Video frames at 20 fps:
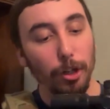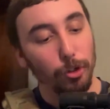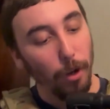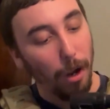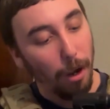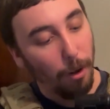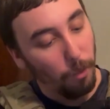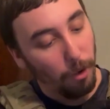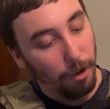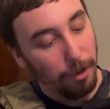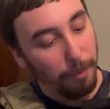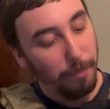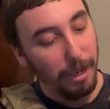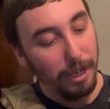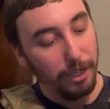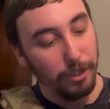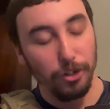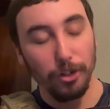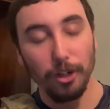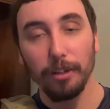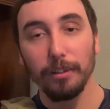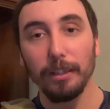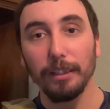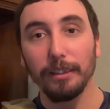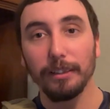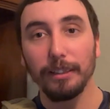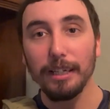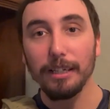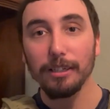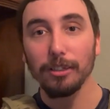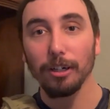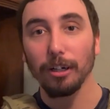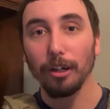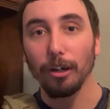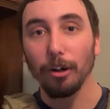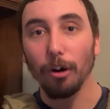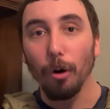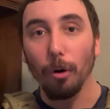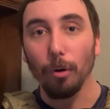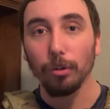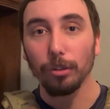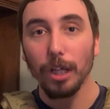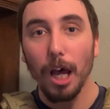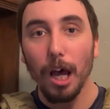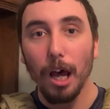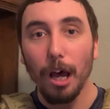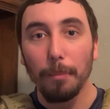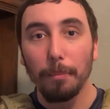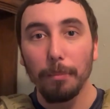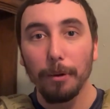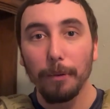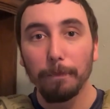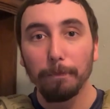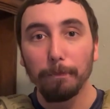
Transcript: Do I want to make sure that these are going to hold up